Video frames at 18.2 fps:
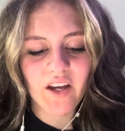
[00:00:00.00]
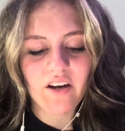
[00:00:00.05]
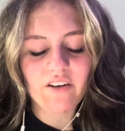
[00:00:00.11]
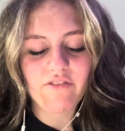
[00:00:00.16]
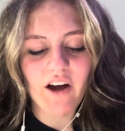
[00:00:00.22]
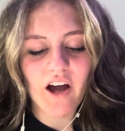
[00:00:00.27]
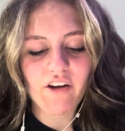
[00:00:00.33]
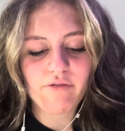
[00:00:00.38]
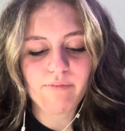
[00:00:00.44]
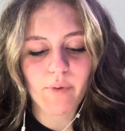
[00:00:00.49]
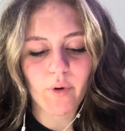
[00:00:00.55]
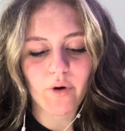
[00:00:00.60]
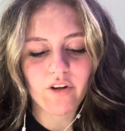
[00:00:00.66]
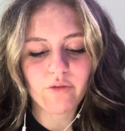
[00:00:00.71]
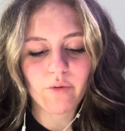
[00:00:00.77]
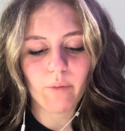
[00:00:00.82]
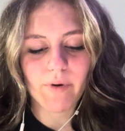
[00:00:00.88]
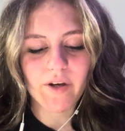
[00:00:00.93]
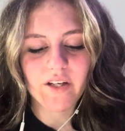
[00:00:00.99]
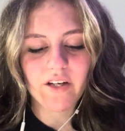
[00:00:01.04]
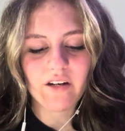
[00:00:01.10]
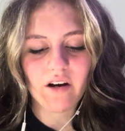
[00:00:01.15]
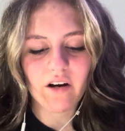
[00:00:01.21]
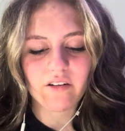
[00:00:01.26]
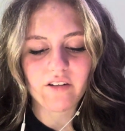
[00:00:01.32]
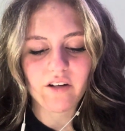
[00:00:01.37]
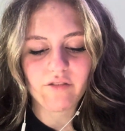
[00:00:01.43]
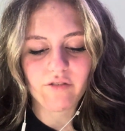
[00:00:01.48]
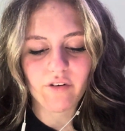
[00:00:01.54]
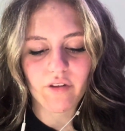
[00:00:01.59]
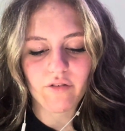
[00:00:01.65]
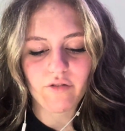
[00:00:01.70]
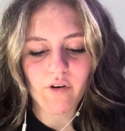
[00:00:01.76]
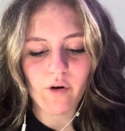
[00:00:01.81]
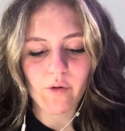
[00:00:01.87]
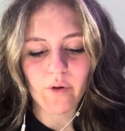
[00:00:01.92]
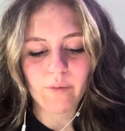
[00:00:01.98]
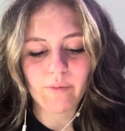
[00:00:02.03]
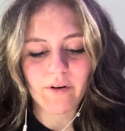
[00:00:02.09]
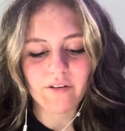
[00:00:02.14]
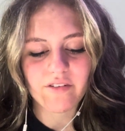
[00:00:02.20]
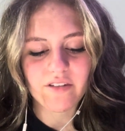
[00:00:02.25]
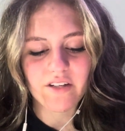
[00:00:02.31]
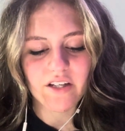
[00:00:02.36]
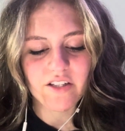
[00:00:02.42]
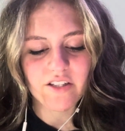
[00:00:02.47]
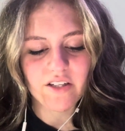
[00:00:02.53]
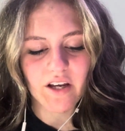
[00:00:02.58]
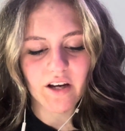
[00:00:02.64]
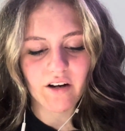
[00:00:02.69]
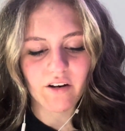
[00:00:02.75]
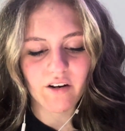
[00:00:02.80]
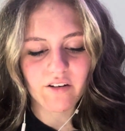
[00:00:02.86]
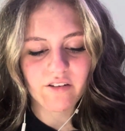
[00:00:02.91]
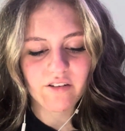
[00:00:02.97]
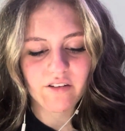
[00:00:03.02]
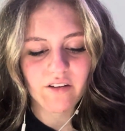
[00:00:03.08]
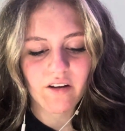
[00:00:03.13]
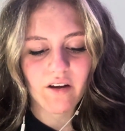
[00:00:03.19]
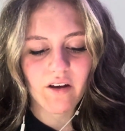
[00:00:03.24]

5 points will be deducted for the following presentation errors.